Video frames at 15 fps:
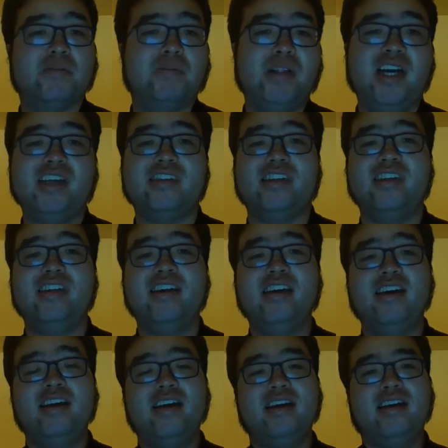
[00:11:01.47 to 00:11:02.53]
ablazing,
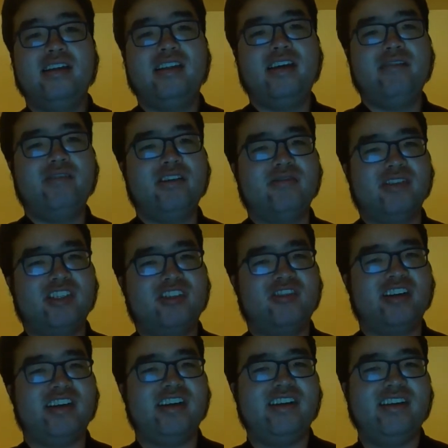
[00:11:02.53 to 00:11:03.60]
they would have
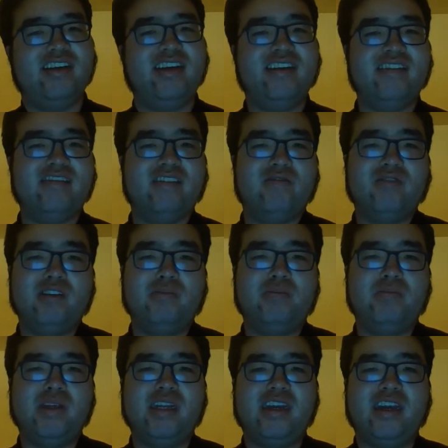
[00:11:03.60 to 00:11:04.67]
struck at an angle and would
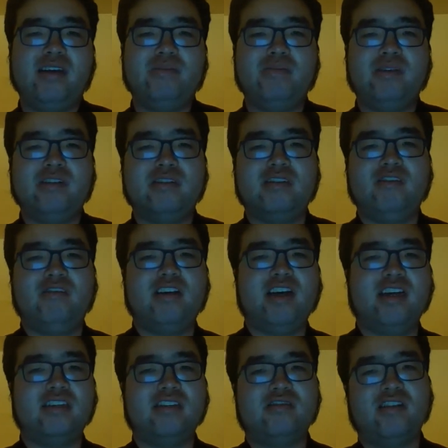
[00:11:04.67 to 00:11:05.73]
have been able to
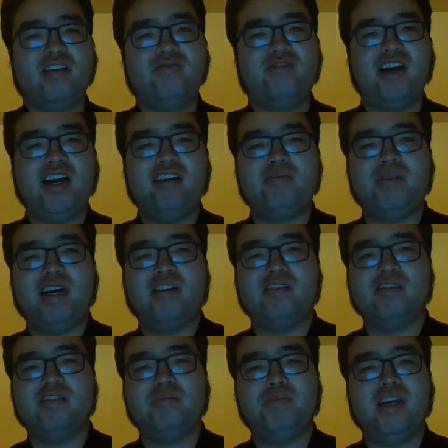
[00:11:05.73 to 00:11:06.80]
concentrate
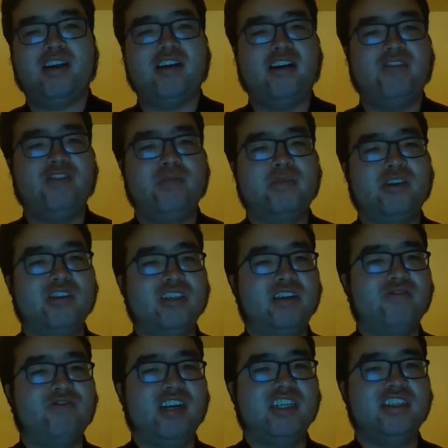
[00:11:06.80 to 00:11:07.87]
firepower to pick off
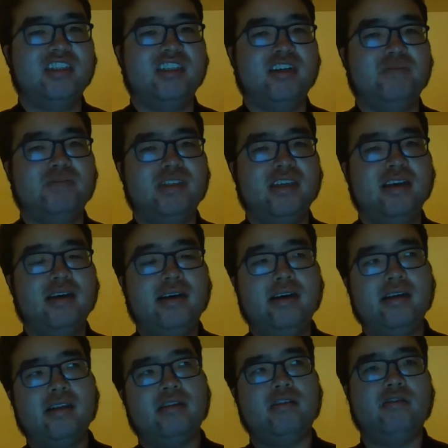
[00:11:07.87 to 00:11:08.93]
emerging French ships.
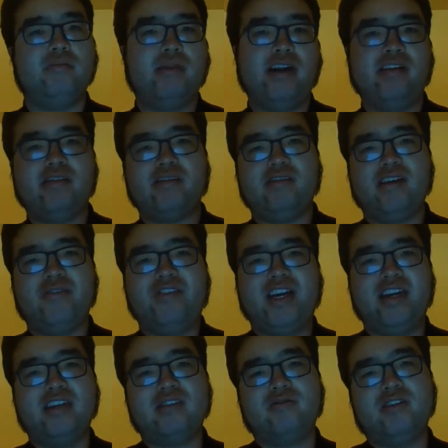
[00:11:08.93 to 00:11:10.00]
The numerical
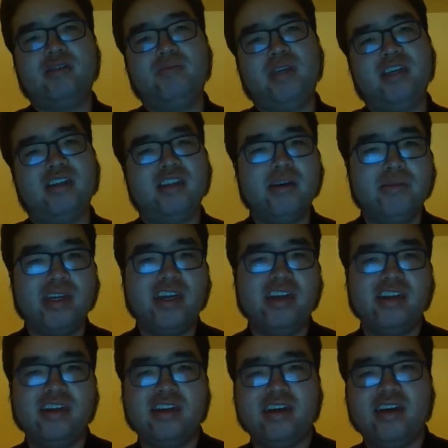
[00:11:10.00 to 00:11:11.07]
advantage would be
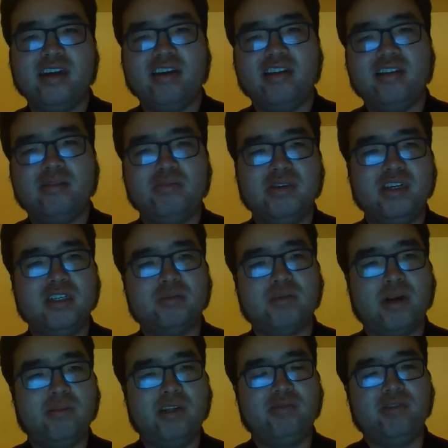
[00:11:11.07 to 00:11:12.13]
eliminated, and the British
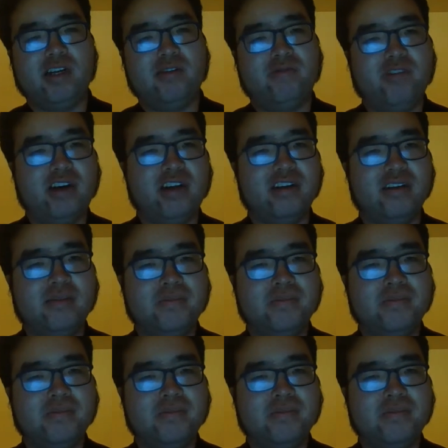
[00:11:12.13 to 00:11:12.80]
probably would have won.